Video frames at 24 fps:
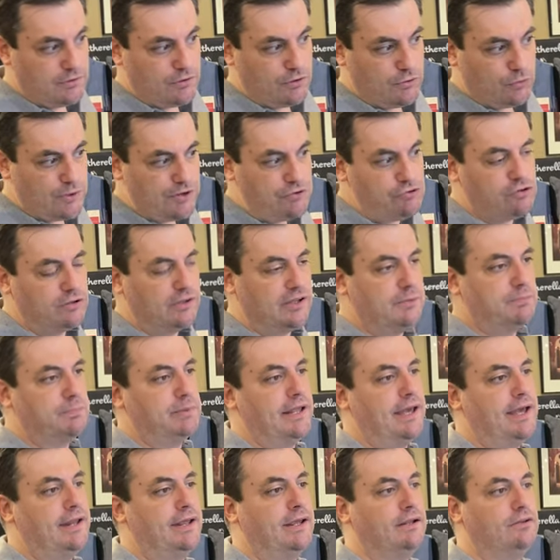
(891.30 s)
originally
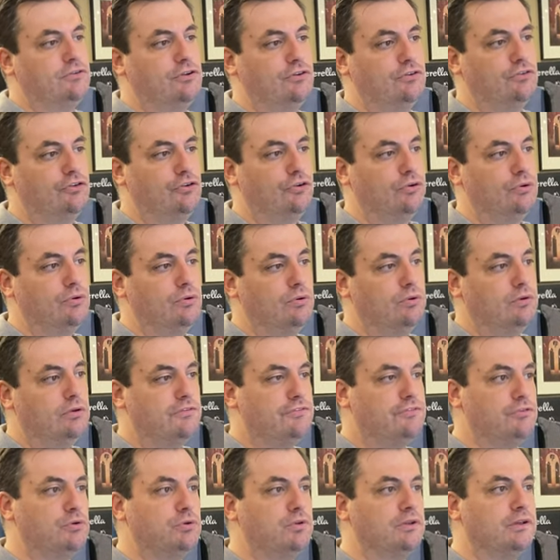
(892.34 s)
planning to do
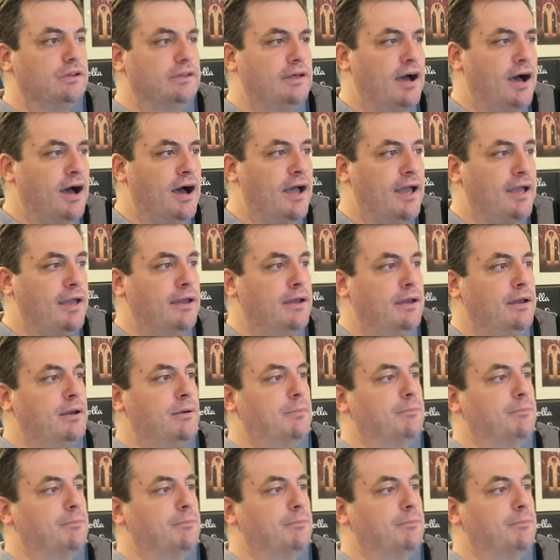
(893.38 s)
suit and tie,